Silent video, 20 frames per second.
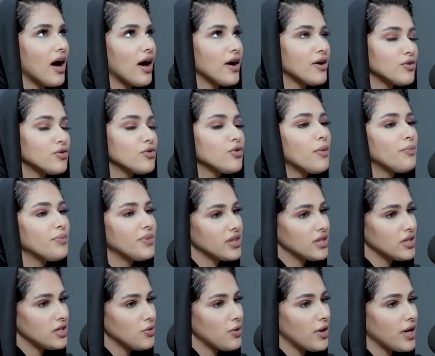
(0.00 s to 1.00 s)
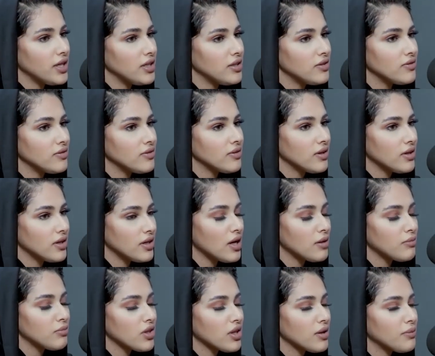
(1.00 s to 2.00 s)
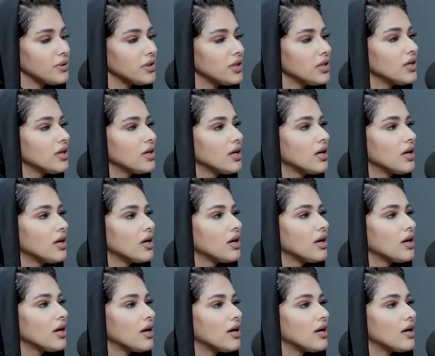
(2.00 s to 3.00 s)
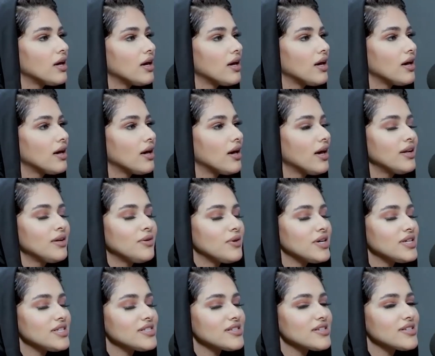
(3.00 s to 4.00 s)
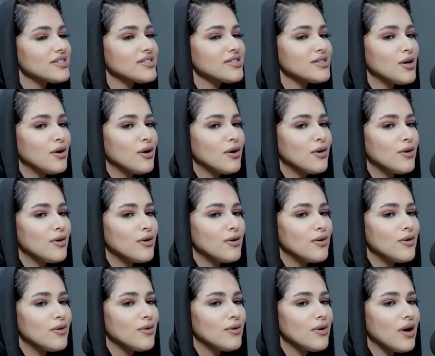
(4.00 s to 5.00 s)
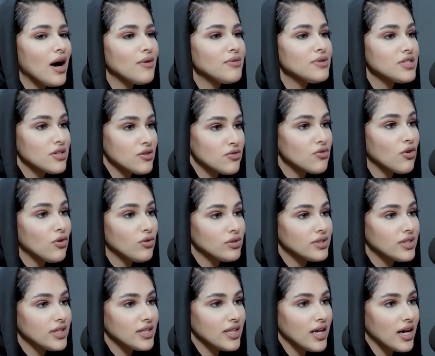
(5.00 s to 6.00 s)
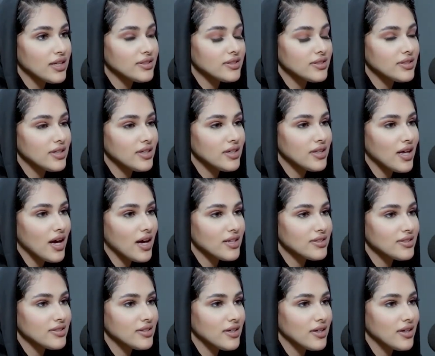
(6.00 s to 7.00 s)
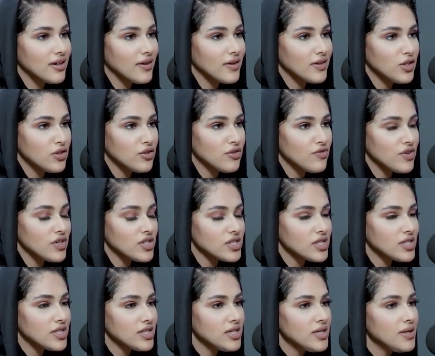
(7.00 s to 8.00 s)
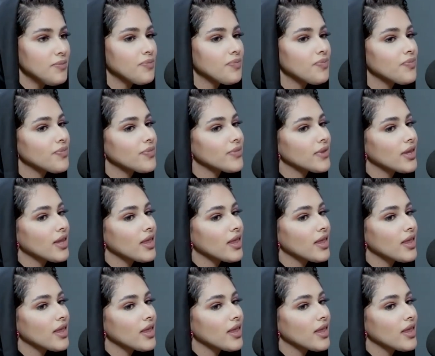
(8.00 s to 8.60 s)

I grew up in the UAE, in Abu Dhabi. Anyways, so I was enrolled in that university.